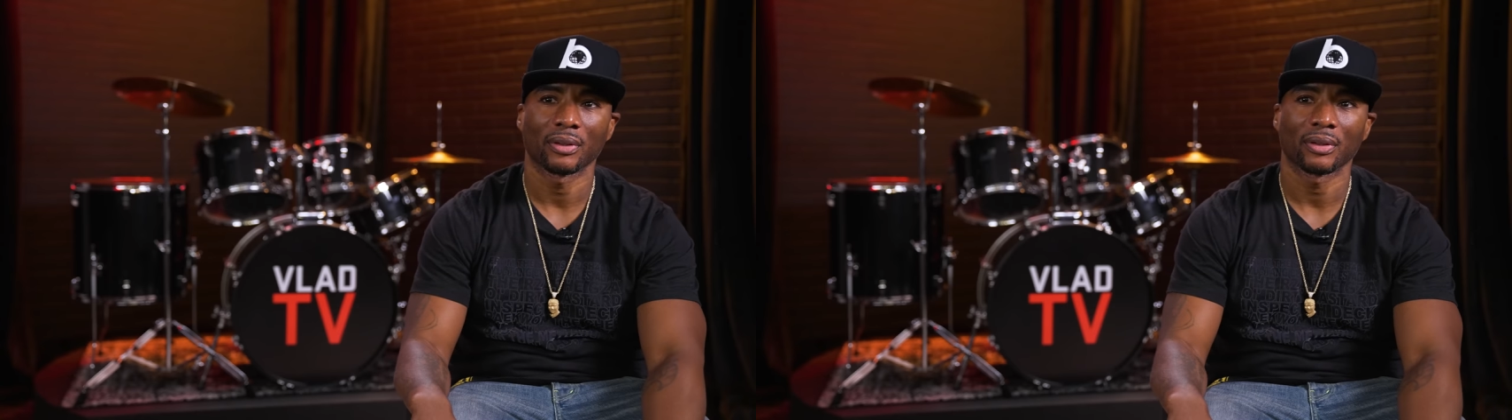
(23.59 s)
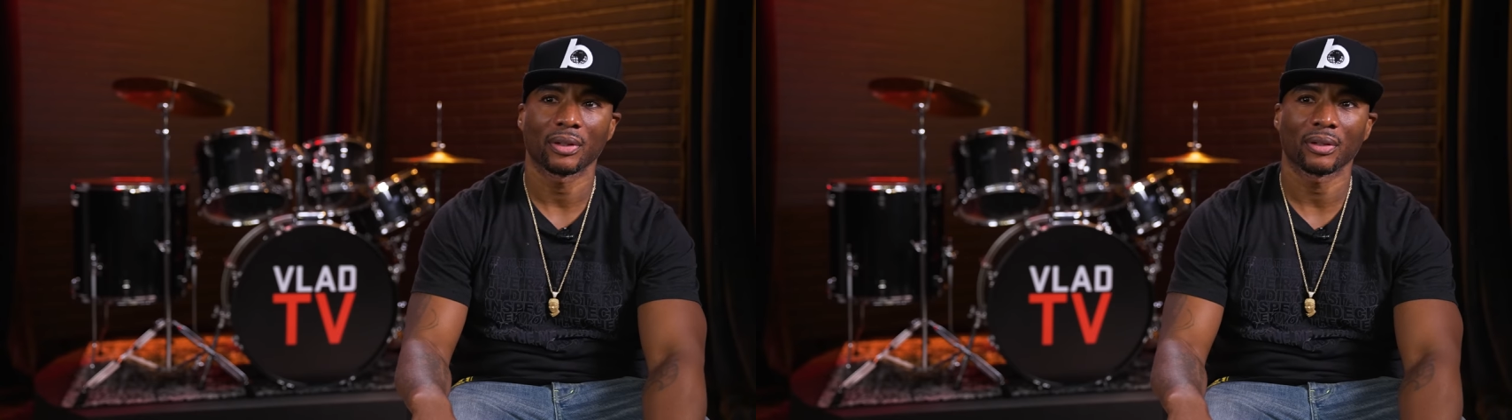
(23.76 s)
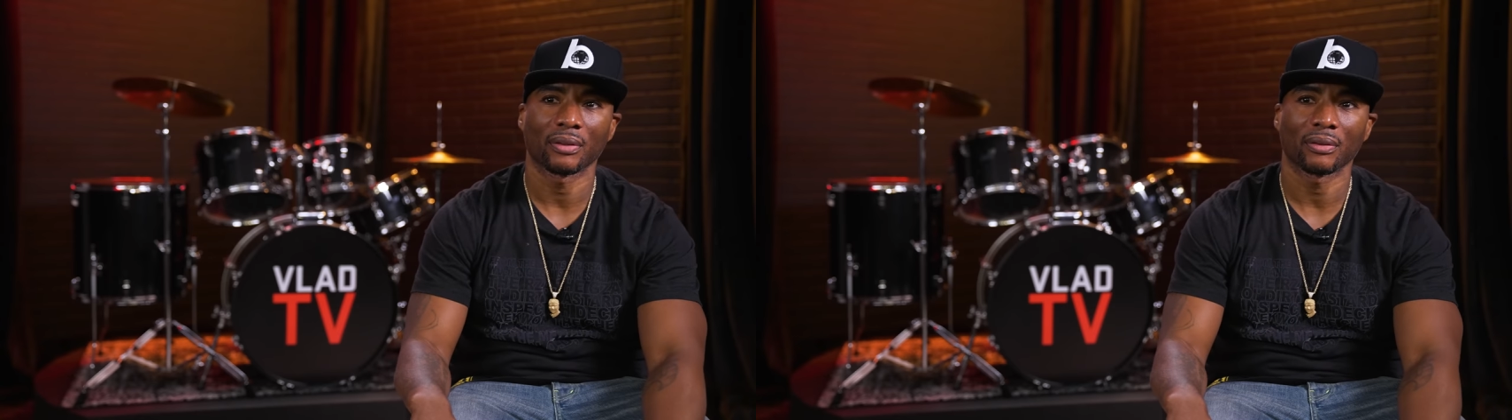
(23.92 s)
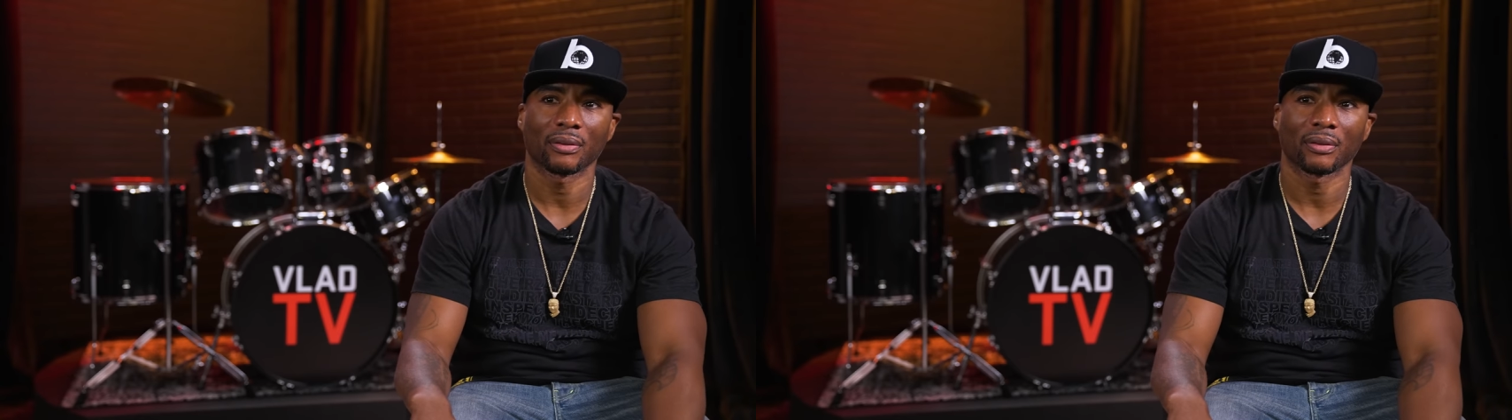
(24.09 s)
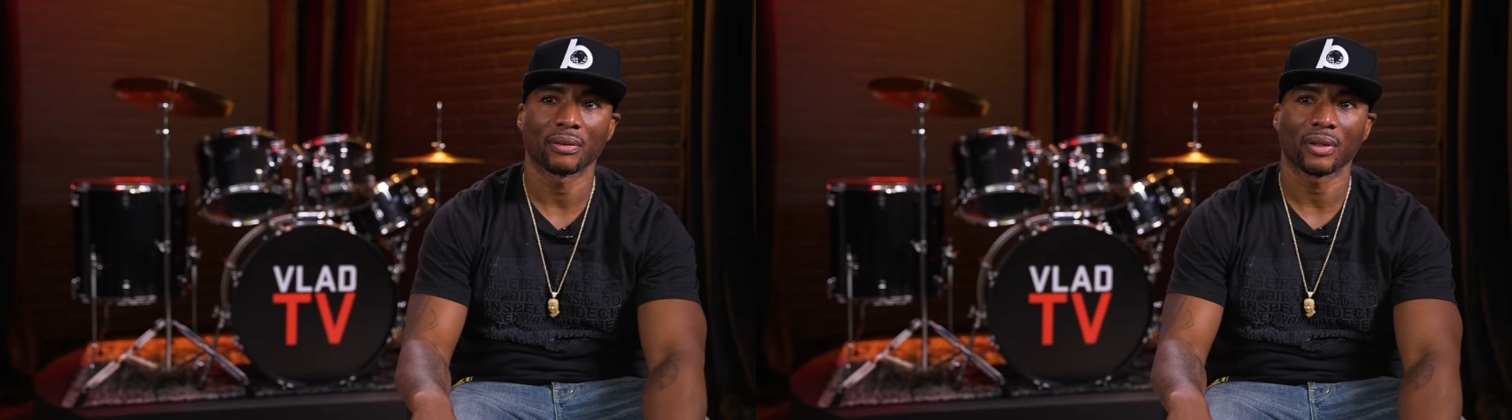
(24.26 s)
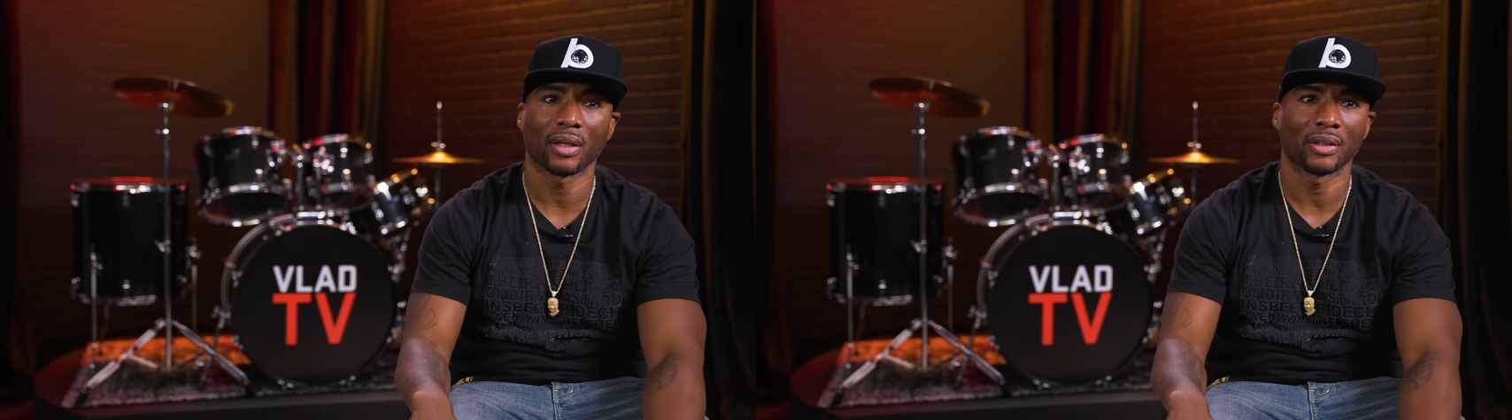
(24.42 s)
20
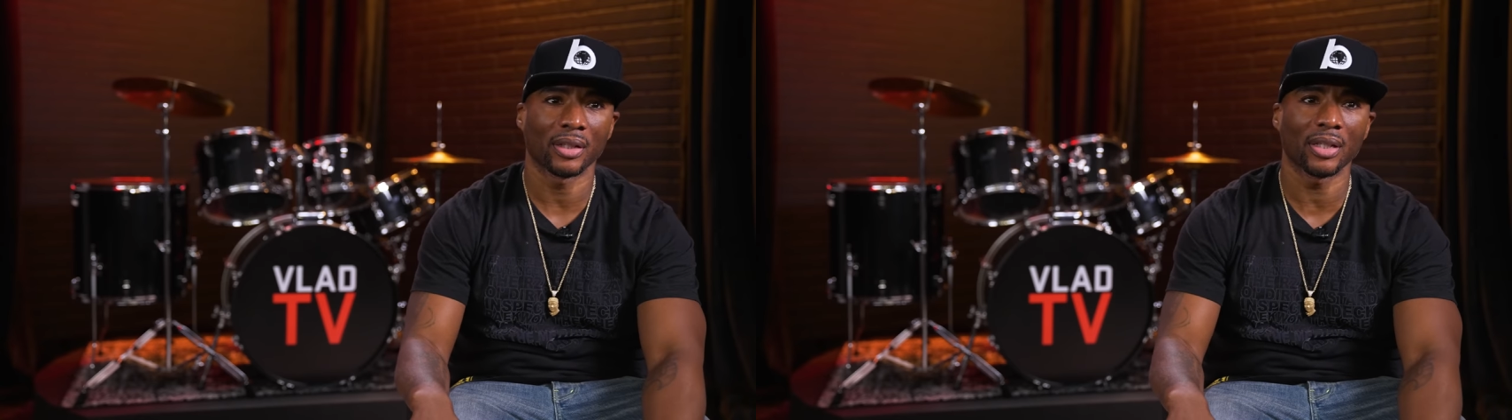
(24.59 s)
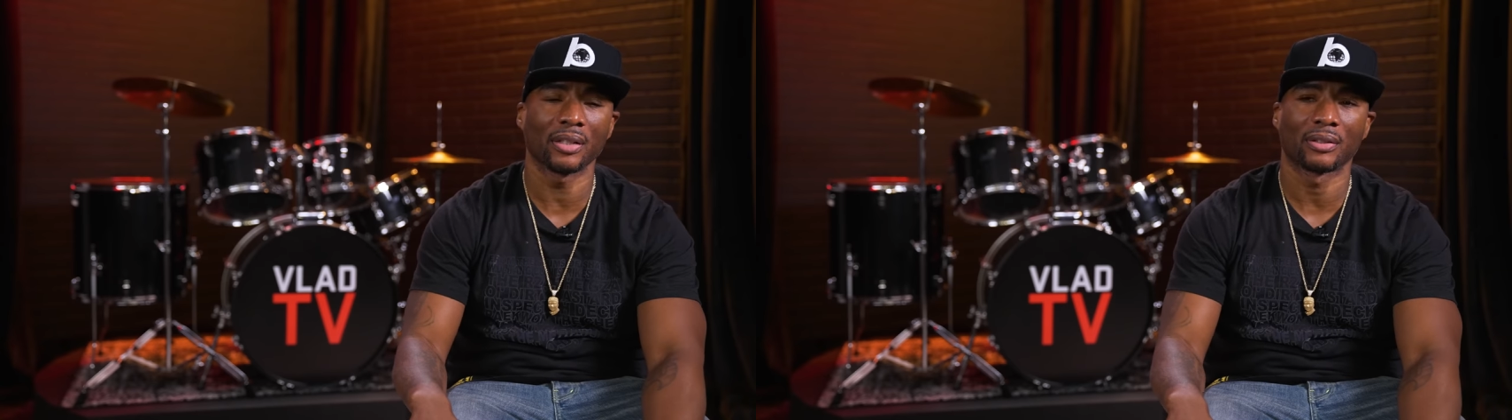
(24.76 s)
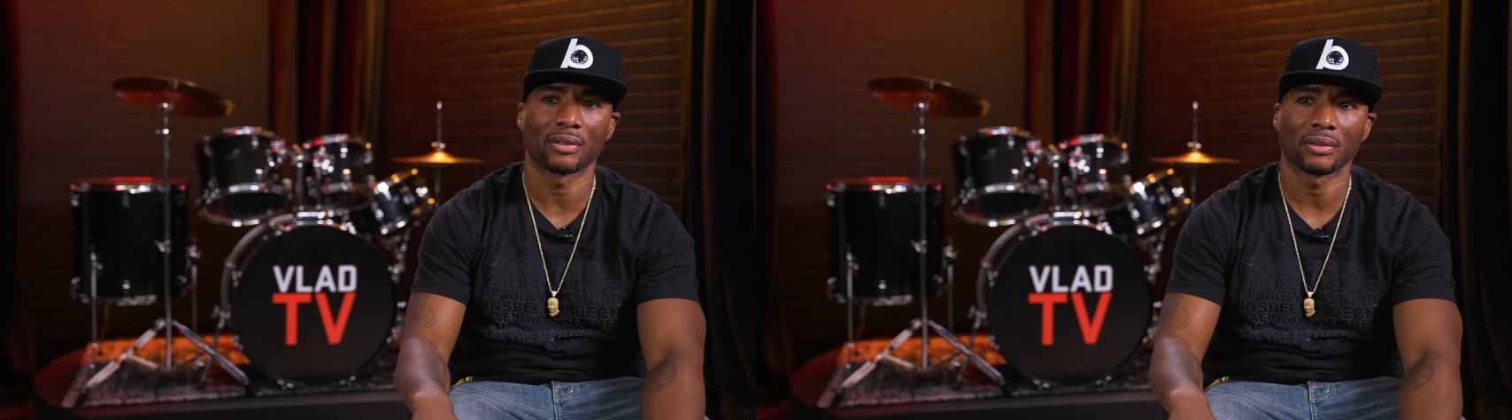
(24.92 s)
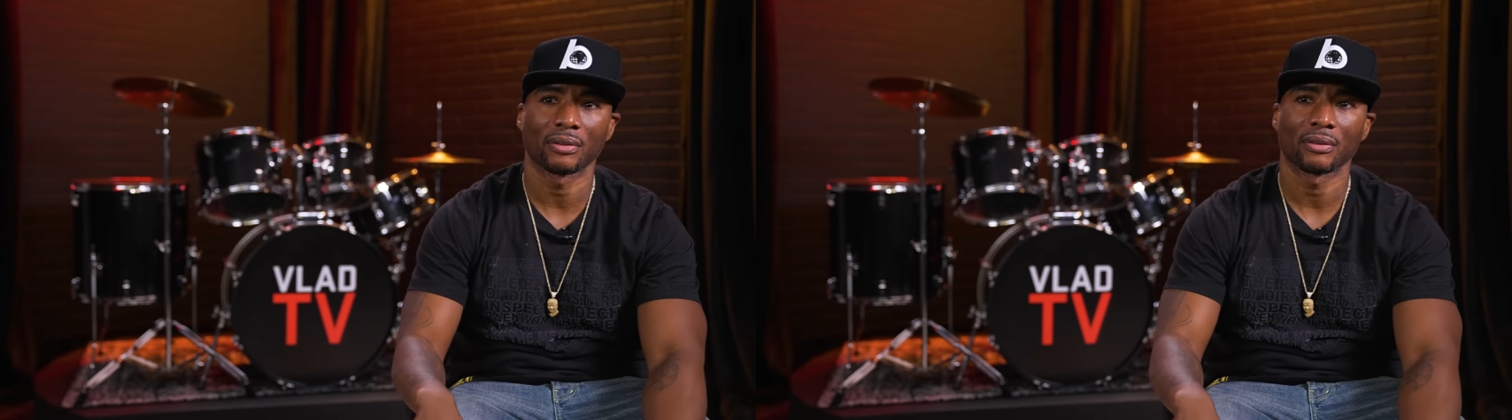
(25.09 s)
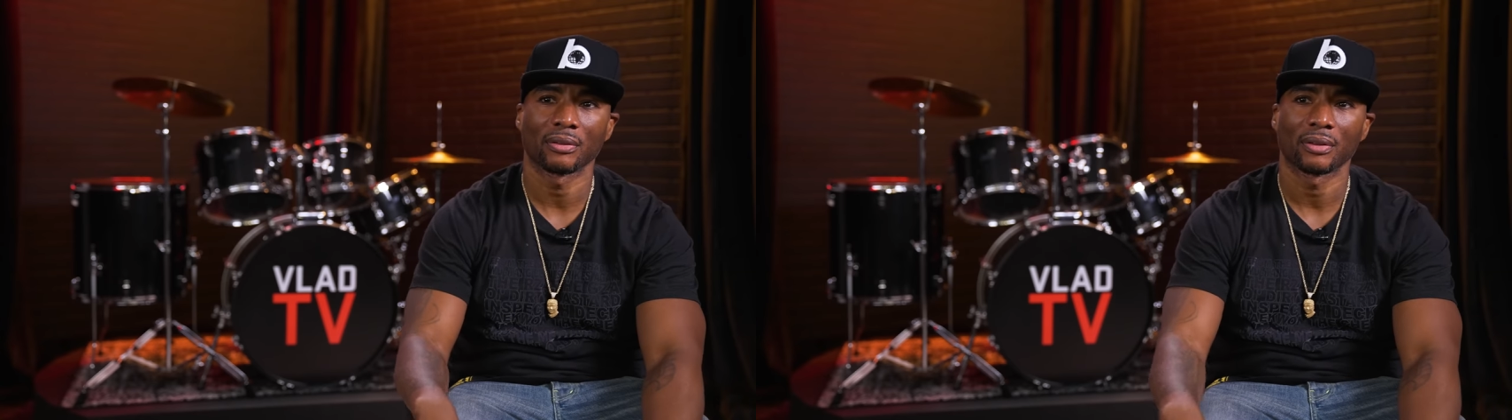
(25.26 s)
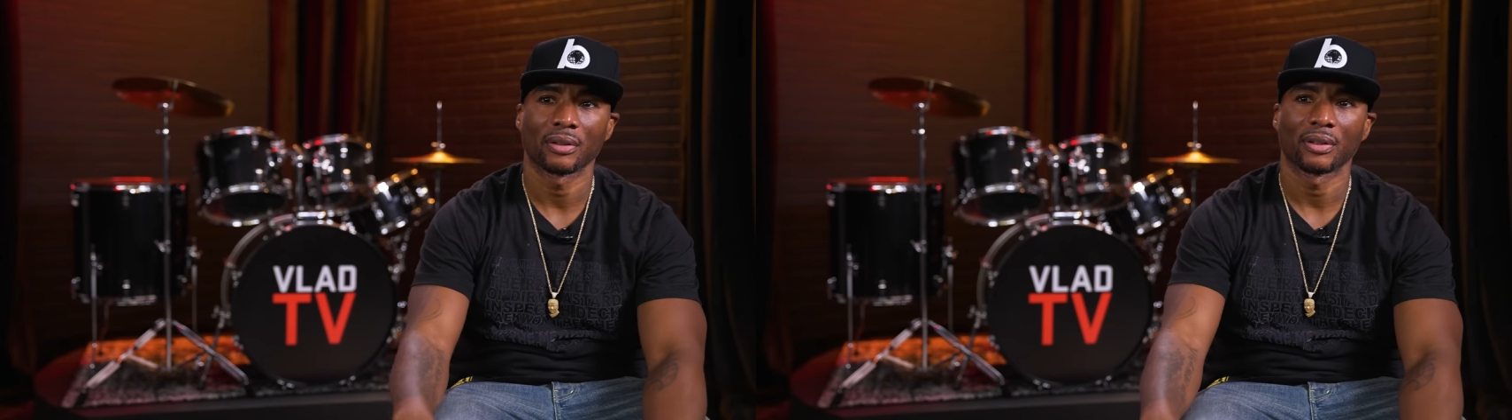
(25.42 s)
years. At least. 20
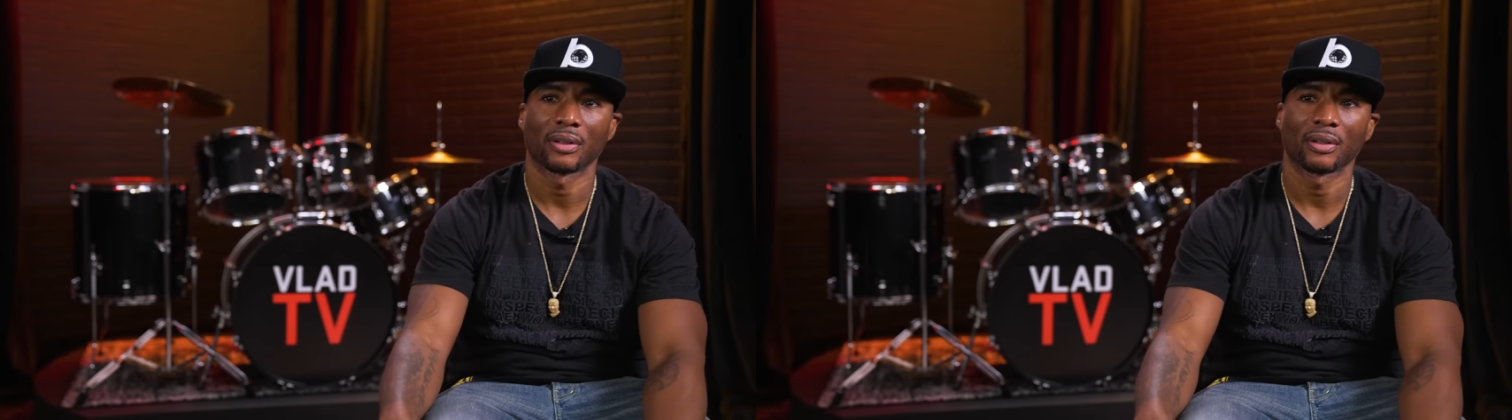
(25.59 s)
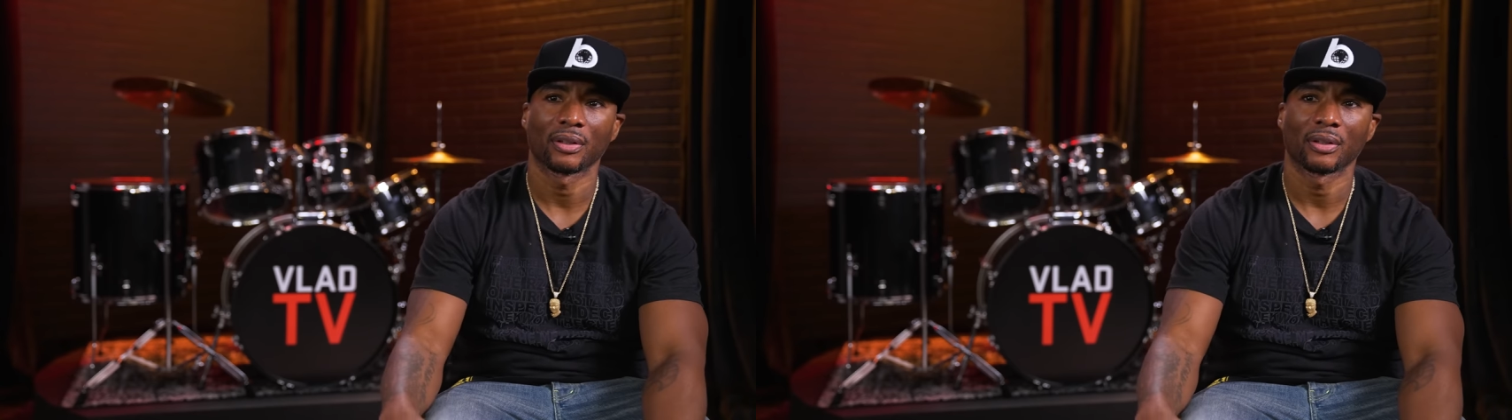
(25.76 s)
years.